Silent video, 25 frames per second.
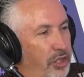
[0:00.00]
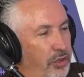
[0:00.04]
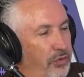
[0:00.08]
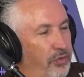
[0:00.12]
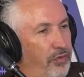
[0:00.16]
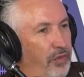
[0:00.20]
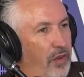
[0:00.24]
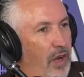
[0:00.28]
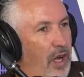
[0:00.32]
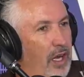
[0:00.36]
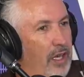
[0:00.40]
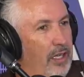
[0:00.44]
you
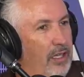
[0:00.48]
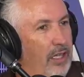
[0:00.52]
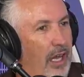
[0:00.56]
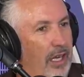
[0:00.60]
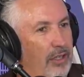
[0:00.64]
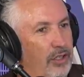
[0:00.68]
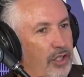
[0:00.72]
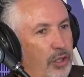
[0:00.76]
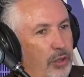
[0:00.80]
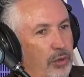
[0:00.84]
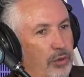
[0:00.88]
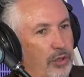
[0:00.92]
find
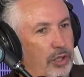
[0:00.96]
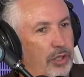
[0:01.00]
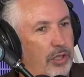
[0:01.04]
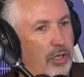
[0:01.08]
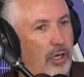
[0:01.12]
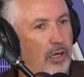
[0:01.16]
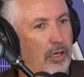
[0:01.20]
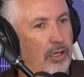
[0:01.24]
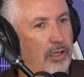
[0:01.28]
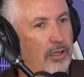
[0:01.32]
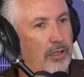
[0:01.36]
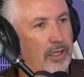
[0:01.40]
as you
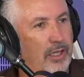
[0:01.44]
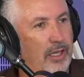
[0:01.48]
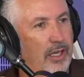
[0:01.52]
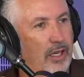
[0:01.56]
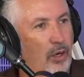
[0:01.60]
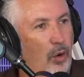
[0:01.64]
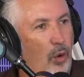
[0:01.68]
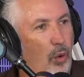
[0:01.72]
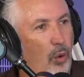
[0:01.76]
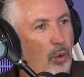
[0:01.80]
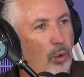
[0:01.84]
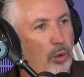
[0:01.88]
started to
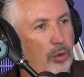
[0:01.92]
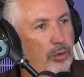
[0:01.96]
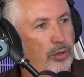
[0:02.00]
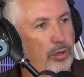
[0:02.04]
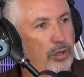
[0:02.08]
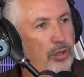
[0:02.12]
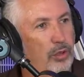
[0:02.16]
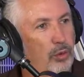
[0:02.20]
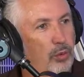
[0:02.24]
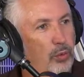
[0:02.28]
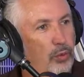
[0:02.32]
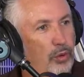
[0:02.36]
get older,
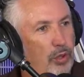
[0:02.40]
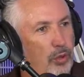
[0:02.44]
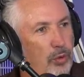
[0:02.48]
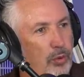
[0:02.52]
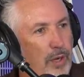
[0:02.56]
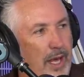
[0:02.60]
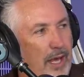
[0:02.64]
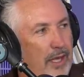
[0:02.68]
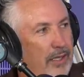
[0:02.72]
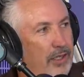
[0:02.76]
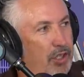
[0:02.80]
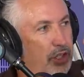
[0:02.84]
you
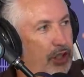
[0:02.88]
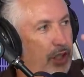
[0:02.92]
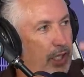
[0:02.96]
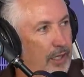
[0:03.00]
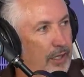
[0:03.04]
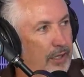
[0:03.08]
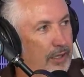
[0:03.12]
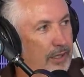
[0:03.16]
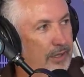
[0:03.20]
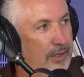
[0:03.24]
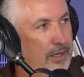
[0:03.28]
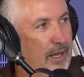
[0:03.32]
edged
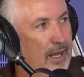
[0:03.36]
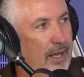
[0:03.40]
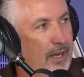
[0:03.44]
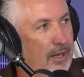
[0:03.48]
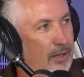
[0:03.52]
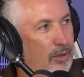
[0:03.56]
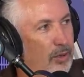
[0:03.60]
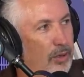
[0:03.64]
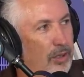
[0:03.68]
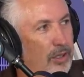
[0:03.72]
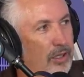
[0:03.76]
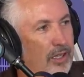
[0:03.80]
into
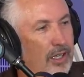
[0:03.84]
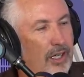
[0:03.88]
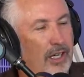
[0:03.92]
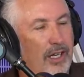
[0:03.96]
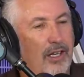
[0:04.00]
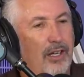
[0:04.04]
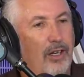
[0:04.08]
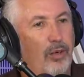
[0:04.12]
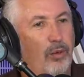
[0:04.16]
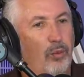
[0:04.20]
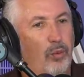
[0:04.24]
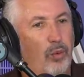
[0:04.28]
that? Or
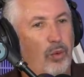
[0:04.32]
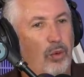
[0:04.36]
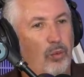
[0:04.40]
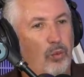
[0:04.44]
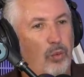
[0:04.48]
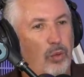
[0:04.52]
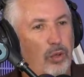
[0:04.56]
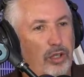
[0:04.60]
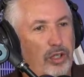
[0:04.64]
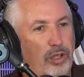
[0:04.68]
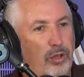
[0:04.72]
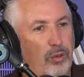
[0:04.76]

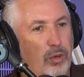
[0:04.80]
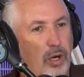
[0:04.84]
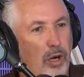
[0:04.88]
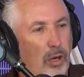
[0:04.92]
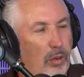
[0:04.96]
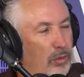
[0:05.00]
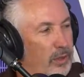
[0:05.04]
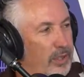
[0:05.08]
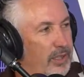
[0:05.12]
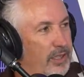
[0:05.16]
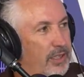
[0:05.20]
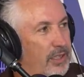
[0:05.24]
were you
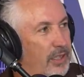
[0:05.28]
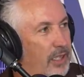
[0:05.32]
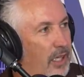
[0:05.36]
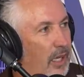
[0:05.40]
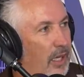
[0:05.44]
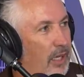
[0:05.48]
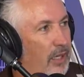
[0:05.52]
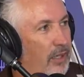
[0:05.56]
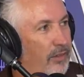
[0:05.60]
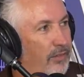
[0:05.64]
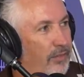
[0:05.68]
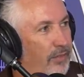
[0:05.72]
always
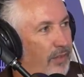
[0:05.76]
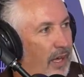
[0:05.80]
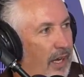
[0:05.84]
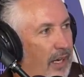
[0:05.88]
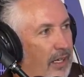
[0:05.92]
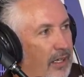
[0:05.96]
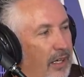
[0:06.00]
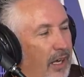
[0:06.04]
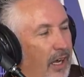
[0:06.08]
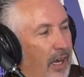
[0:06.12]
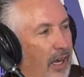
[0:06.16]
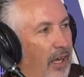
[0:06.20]
kind of
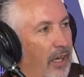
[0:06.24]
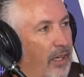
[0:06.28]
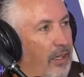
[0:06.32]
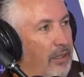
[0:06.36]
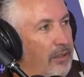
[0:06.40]
that guy?